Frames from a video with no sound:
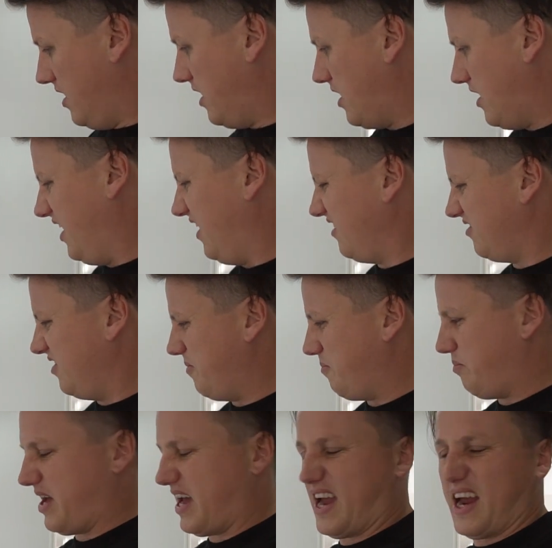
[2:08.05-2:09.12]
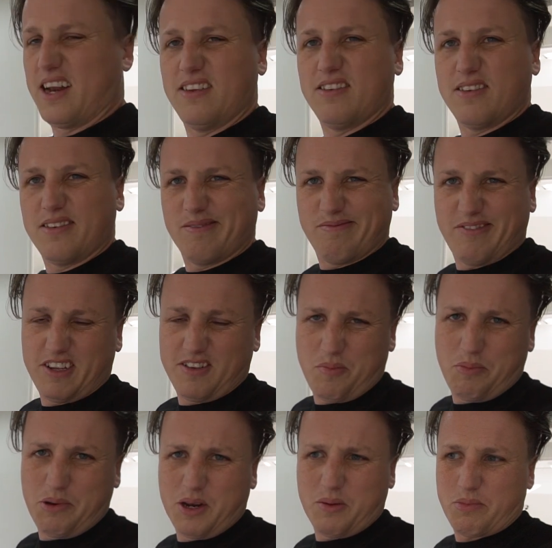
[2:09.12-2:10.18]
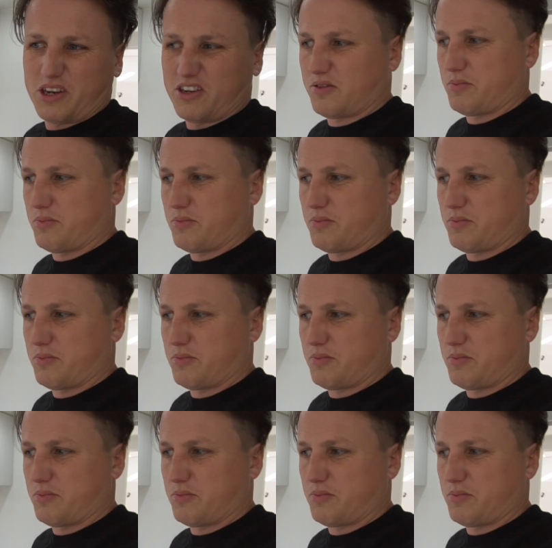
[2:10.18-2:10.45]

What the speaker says: oh yeah, it's not bad, there's a bit of bench